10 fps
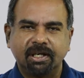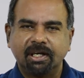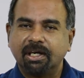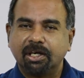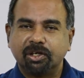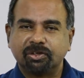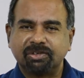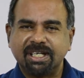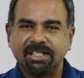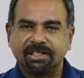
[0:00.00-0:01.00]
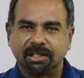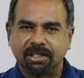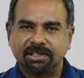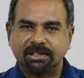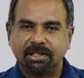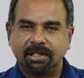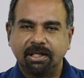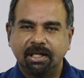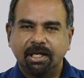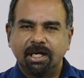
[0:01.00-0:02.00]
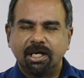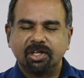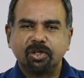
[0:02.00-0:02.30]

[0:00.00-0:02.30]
readers. The